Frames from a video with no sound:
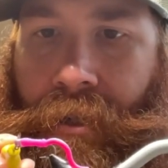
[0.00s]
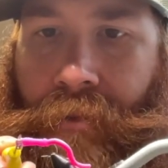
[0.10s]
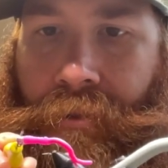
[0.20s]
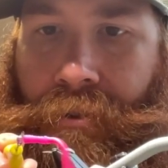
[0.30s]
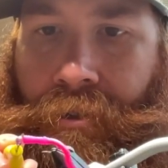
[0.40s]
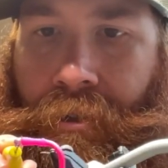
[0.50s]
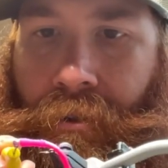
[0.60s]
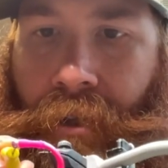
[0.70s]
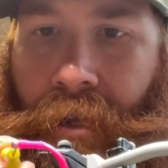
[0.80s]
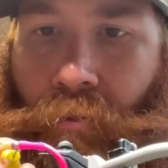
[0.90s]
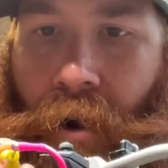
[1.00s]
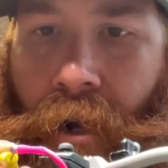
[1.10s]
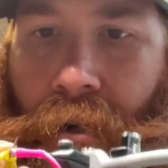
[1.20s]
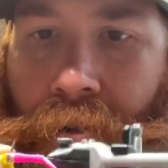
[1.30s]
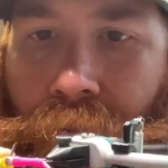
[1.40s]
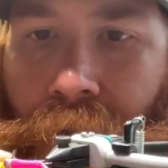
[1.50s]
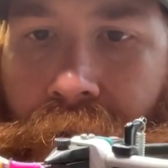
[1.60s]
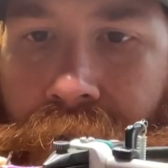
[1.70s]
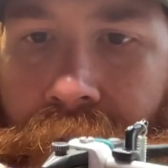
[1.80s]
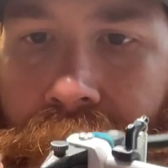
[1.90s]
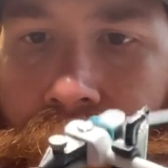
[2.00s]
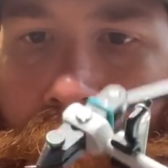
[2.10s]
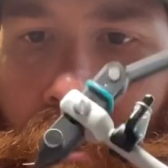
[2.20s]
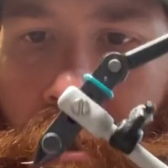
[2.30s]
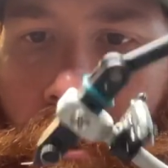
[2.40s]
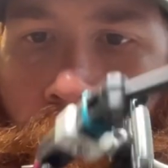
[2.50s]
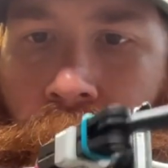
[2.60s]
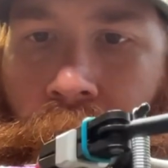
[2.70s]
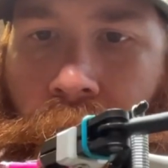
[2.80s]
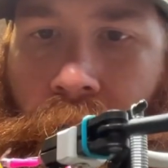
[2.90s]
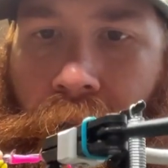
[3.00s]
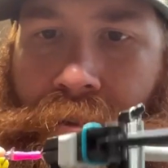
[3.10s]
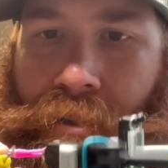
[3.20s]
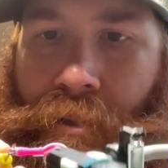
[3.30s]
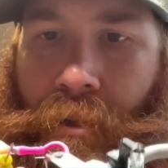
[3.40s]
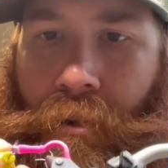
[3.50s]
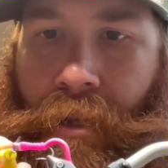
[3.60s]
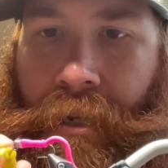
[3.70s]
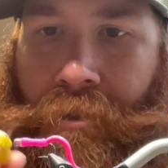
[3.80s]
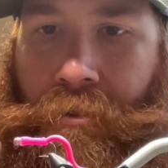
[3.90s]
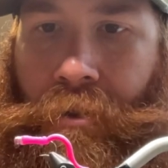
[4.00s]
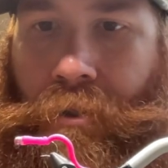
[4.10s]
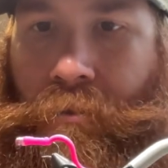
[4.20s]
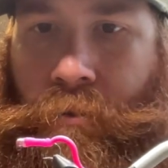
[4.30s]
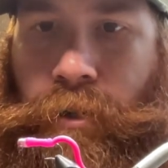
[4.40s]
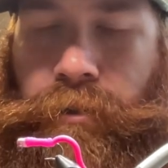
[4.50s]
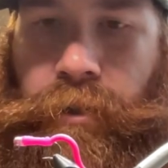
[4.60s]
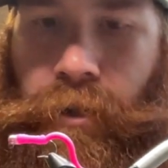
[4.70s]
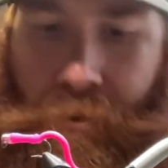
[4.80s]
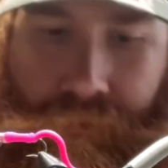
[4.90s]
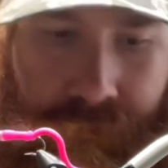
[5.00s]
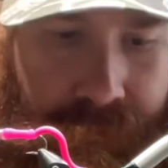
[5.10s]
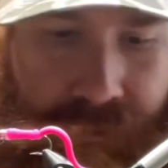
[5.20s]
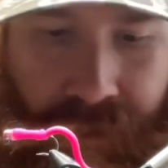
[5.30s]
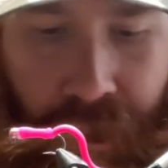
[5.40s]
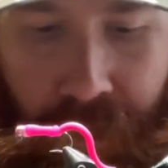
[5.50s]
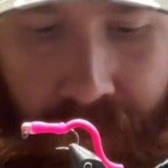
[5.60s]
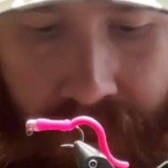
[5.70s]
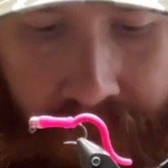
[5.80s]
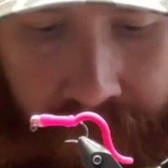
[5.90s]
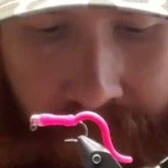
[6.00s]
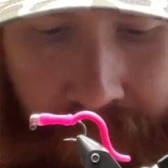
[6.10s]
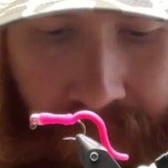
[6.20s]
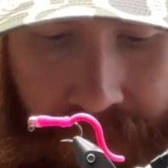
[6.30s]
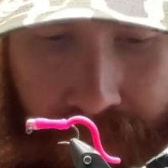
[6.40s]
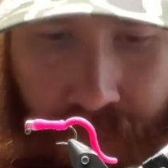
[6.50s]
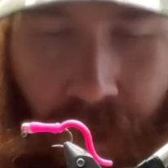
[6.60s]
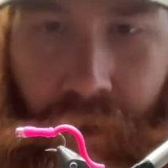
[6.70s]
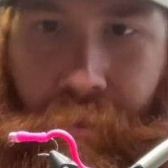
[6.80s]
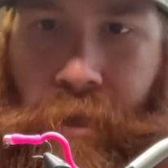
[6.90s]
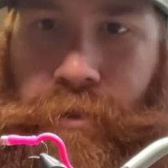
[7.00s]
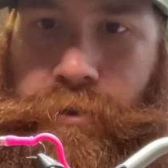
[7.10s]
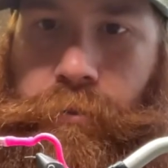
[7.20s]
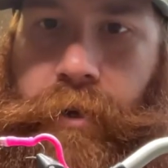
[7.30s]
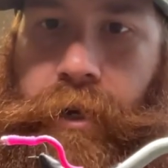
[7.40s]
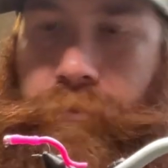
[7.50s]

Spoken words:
even to your lead wire as well too. That's a little extra right there. So good thing about this water-based cement,